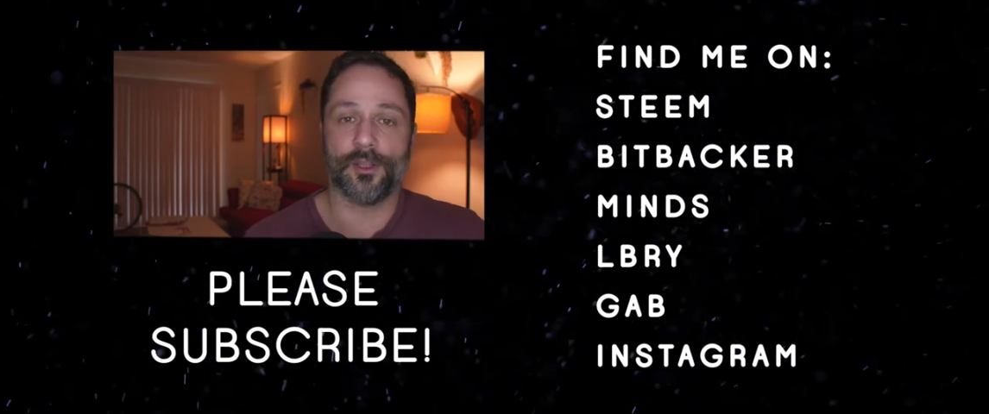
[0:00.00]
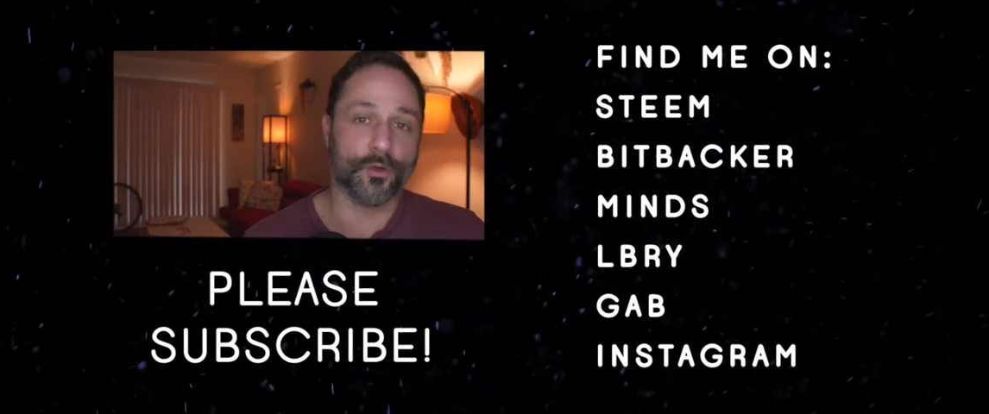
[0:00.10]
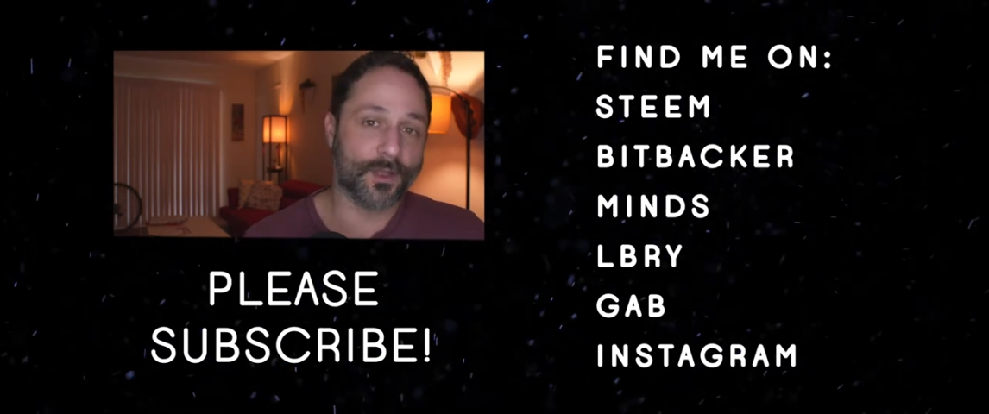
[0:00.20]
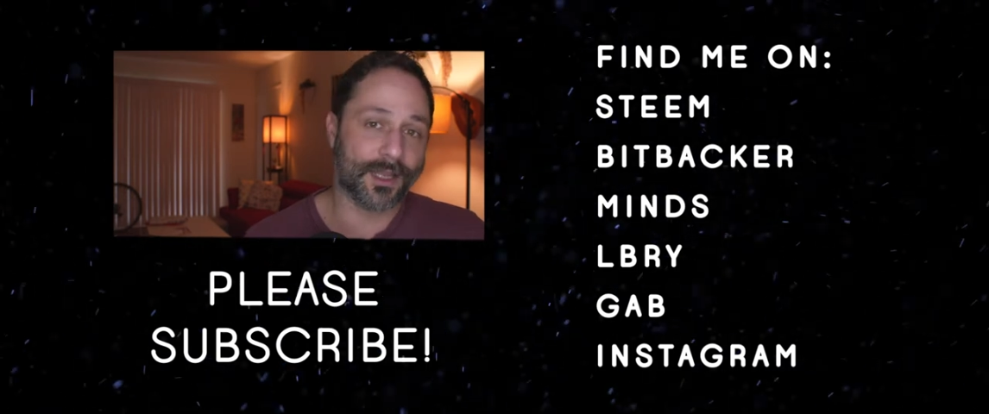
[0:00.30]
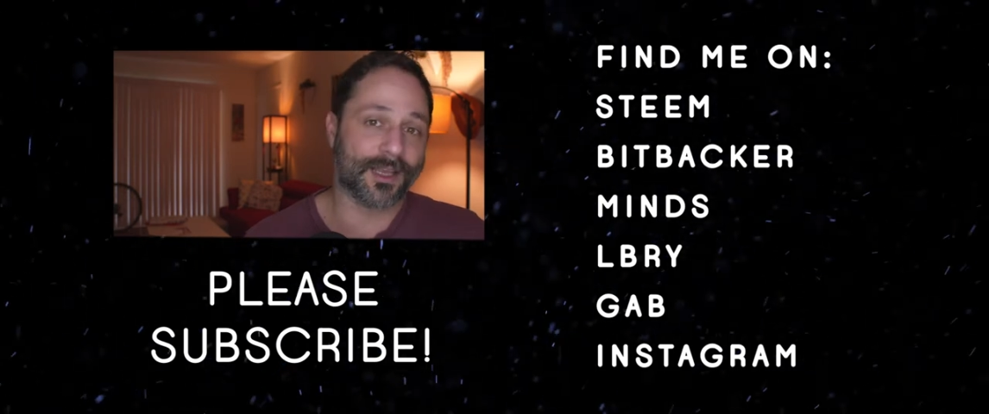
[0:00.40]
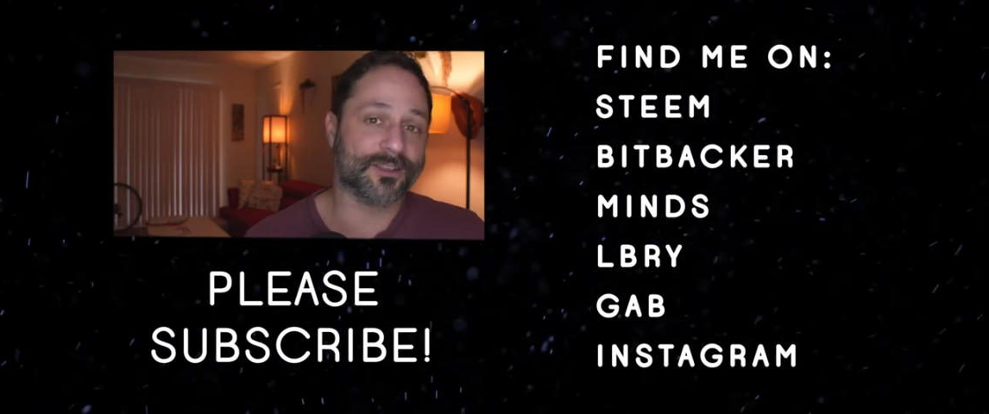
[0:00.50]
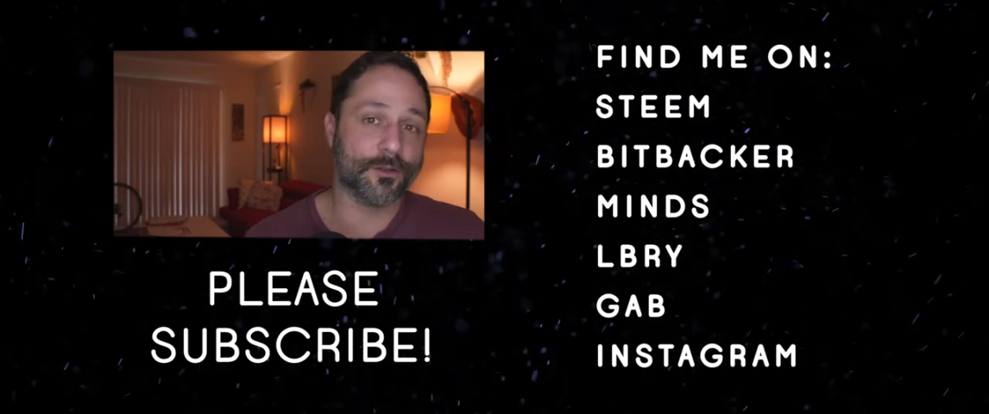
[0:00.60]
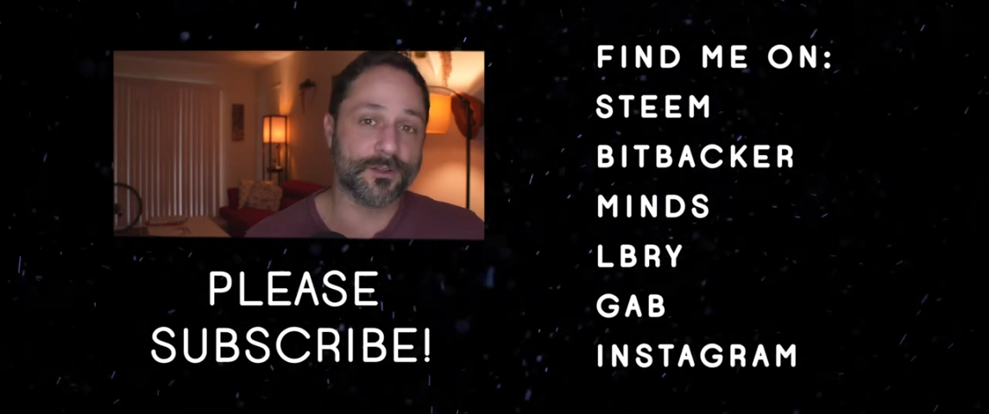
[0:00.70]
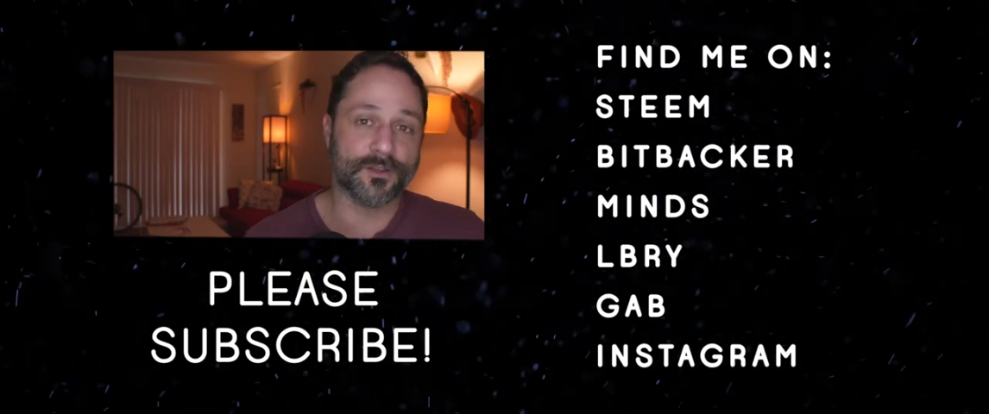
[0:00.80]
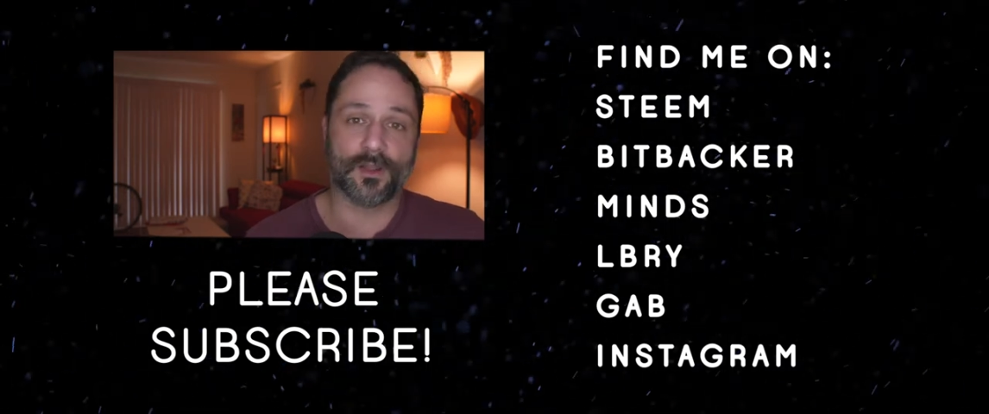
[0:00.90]
you'll get
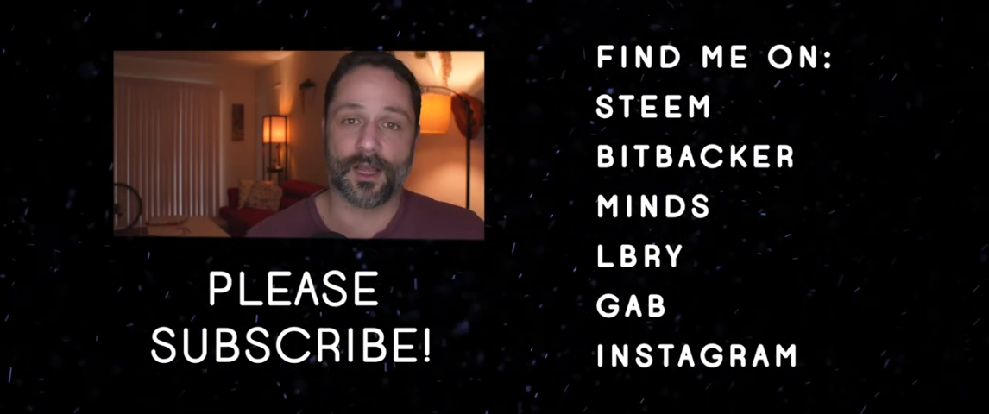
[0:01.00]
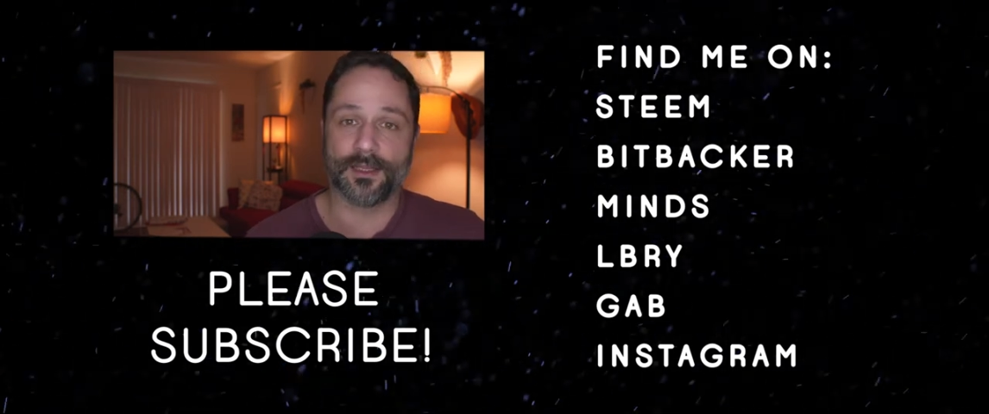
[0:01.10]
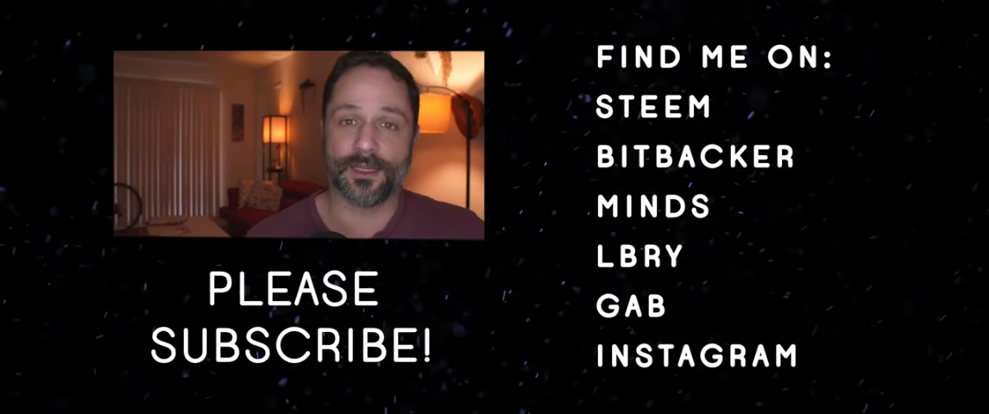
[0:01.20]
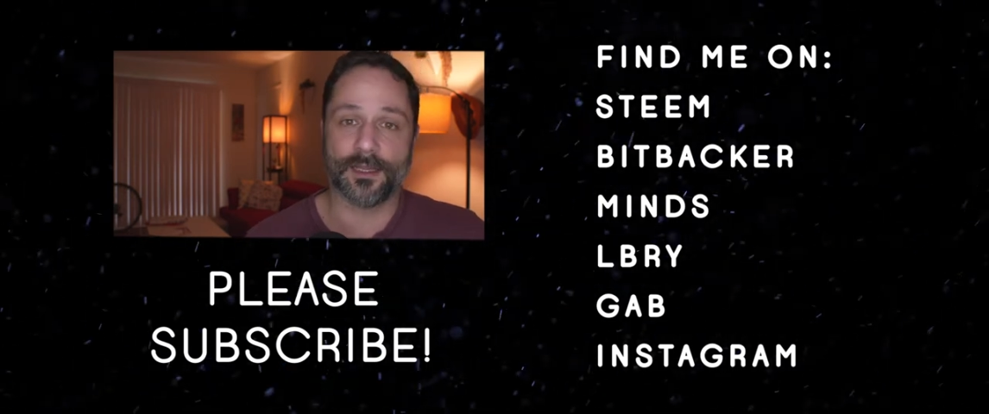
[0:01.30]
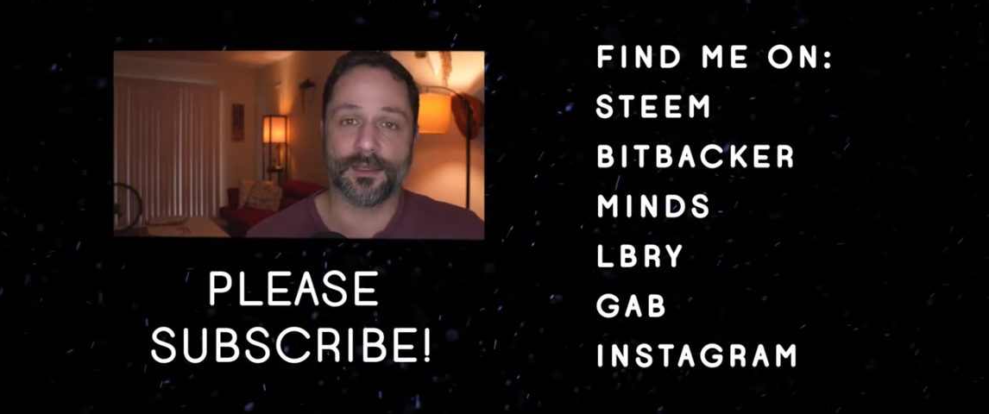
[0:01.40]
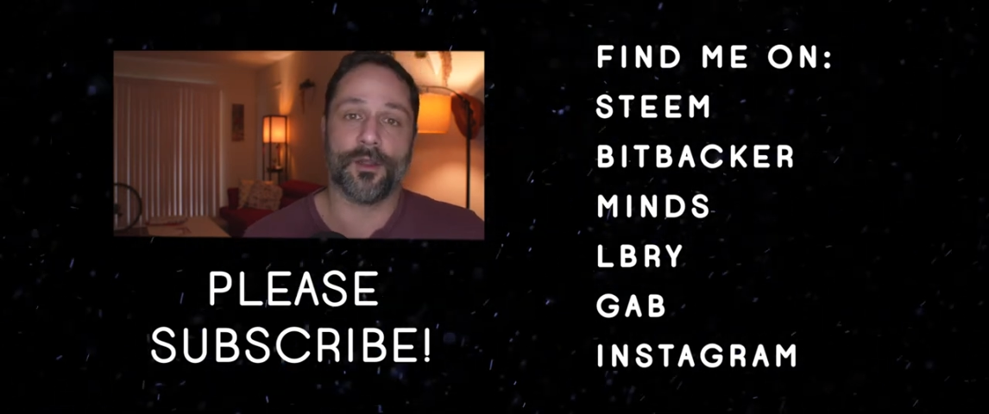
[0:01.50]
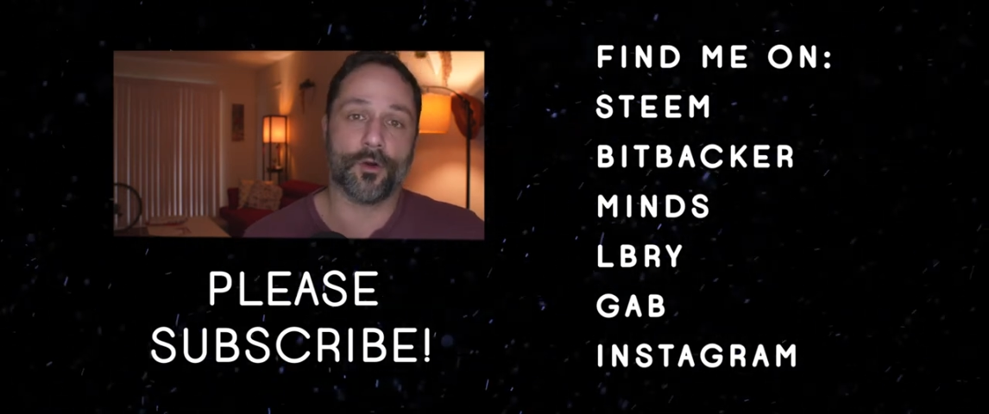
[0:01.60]
exclusive content,